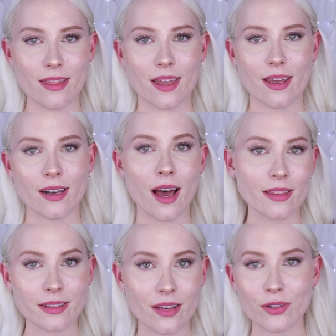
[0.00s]
than
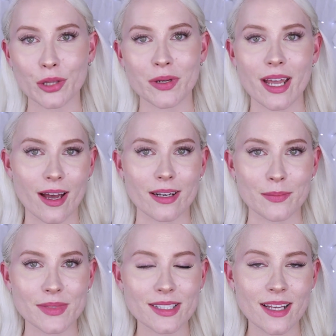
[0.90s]
other level 3
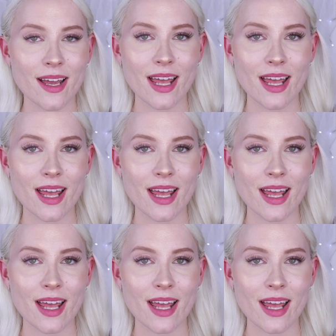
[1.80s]
items.